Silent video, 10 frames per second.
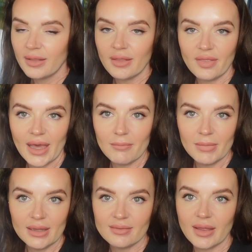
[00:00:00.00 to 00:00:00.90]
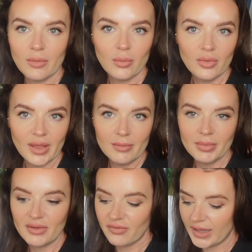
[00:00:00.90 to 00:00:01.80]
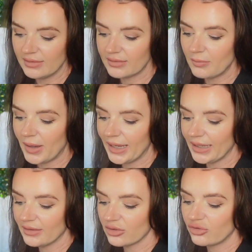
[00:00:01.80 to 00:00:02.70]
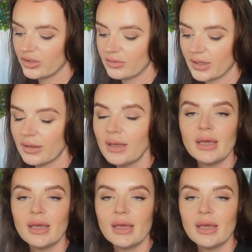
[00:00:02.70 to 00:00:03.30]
that that means that it will then be fine to buy in Australia.